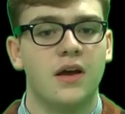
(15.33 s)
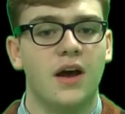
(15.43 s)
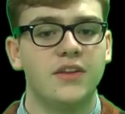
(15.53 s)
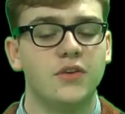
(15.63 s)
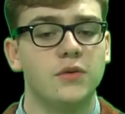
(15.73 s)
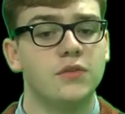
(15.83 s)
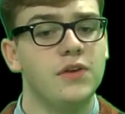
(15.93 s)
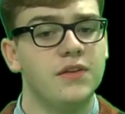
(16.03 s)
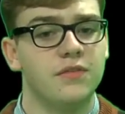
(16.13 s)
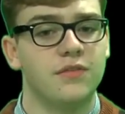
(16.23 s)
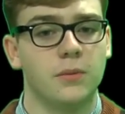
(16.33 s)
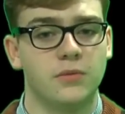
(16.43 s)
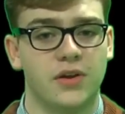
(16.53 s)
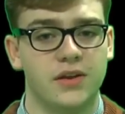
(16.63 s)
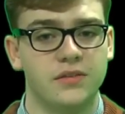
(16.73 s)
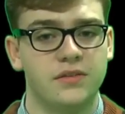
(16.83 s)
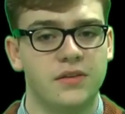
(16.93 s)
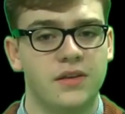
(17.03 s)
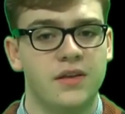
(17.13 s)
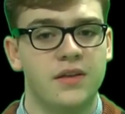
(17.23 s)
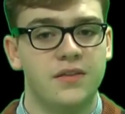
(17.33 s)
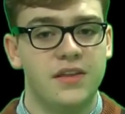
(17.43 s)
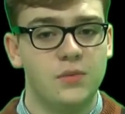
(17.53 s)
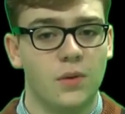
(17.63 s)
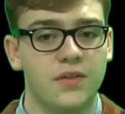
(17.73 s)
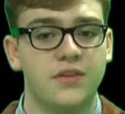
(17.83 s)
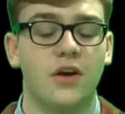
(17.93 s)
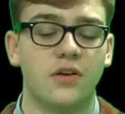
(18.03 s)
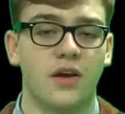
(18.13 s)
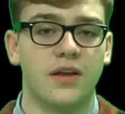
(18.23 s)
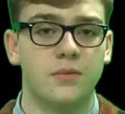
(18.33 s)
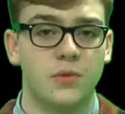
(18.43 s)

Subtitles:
I chose 3 different film trailers. These were The Dark Knight,